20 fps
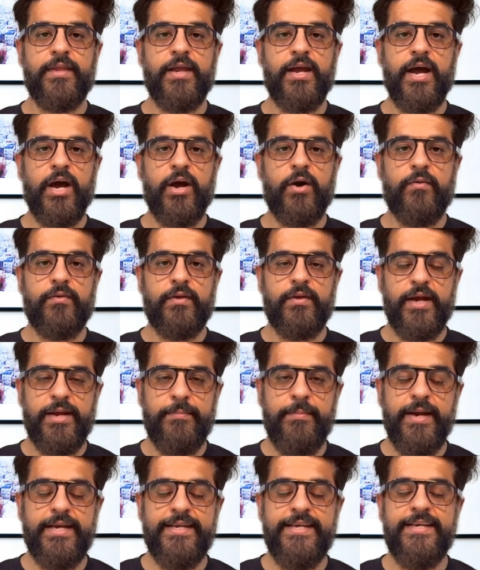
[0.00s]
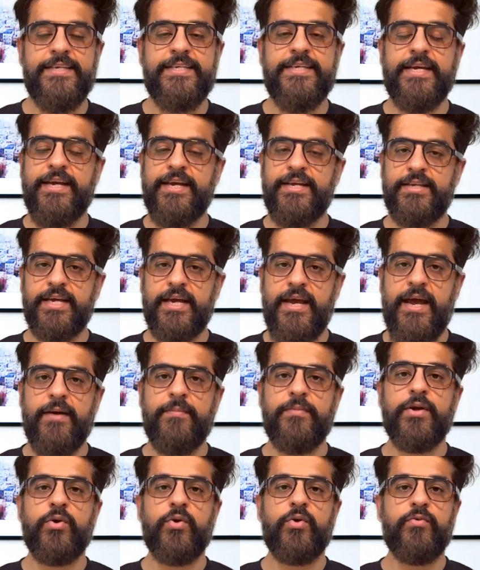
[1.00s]
Hello, I'm Adit Sarin and
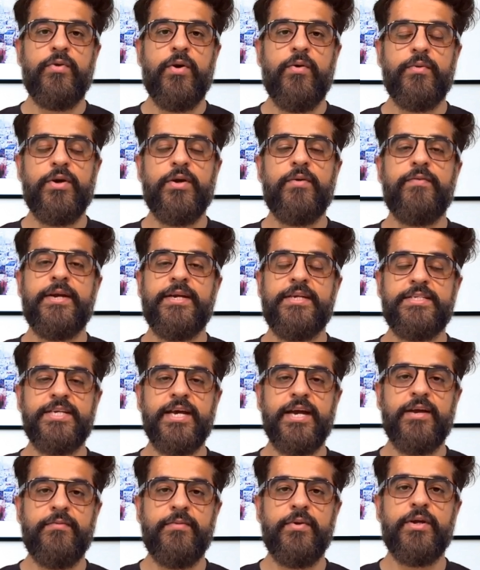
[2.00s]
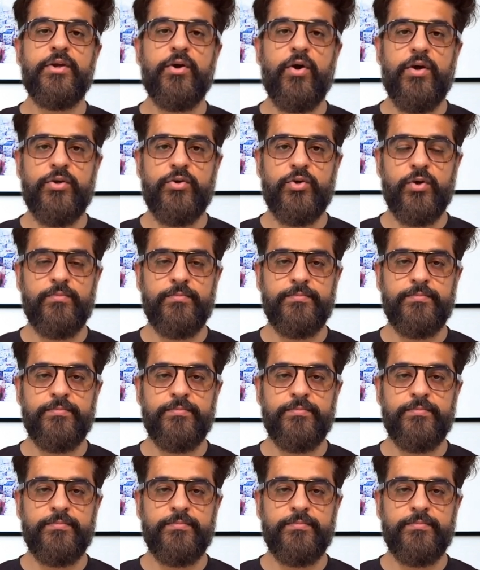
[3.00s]
I'm the co-founder of LetsChatWorld.com.